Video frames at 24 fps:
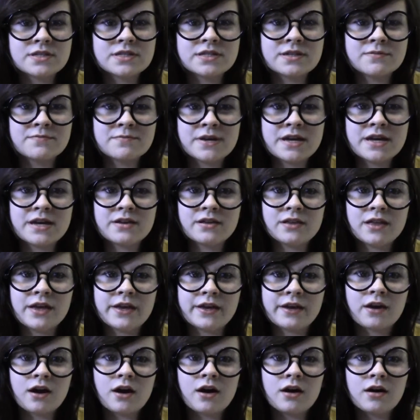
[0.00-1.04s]
submit
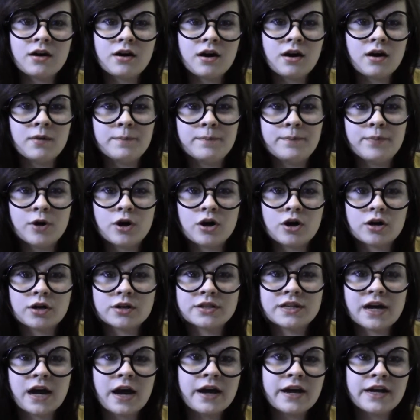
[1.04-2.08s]
like a book
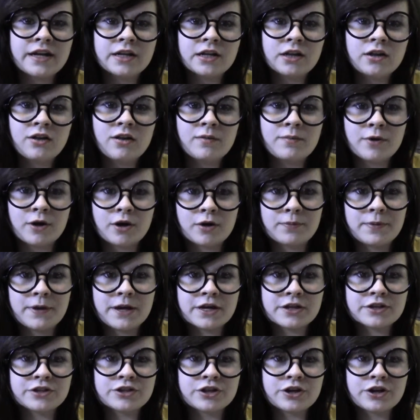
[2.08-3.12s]
title, a book
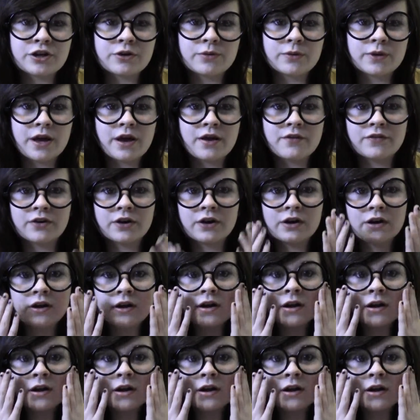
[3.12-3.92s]
picture, whatever.